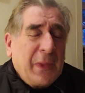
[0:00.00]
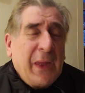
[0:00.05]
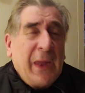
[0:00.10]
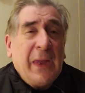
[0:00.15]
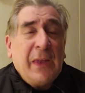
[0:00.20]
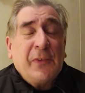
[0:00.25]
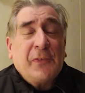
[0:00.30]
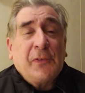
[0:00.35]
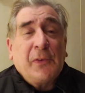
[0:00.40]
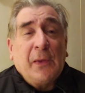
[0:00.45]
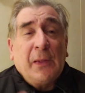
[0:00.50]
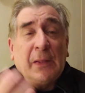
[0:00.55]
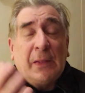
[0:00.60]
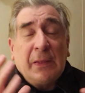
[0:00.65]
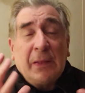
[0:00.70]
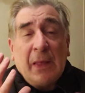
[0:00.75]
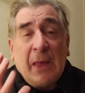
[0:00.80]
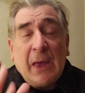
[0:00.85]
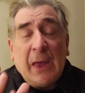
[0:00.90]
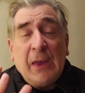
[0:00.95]
It's a
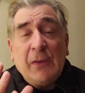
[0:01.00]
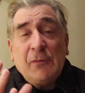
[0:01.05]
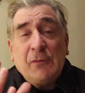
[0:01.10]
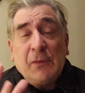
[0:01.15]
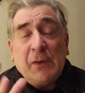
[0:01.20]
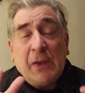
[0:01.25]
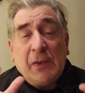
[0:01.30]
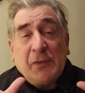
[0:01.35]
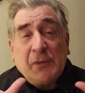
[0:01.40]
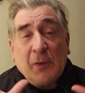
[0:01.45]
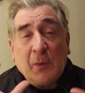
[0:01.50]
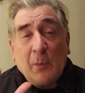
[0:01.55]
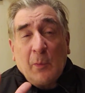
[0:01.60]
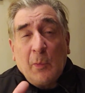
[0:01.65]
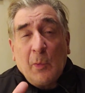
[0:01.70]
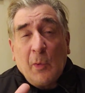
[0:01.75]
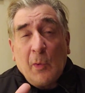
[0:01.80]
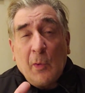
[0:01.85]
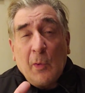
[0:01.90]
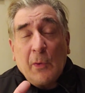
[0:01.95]
life. It's a
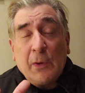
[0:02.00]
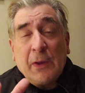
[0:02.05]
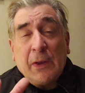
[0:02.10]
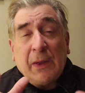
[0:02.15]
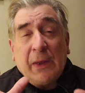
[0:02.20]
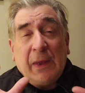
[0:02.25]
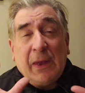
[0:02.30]
walk.